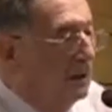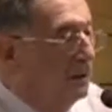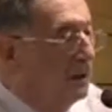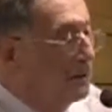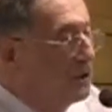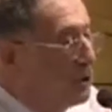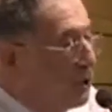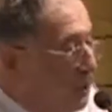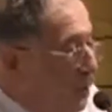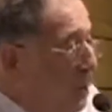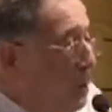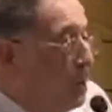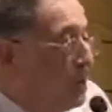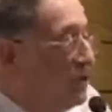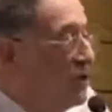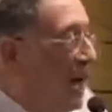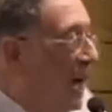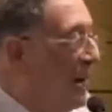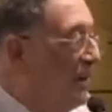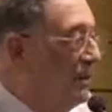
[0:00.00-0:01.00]
The
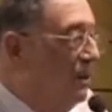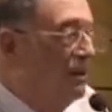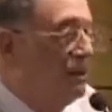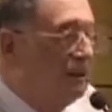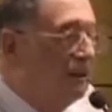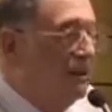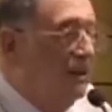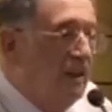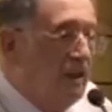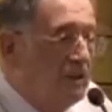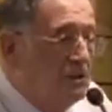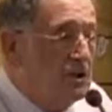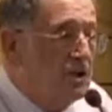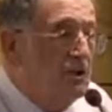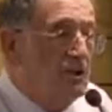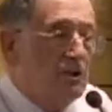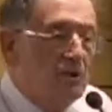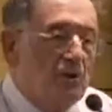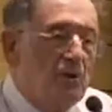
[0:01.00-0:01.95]
Jews are not a religion,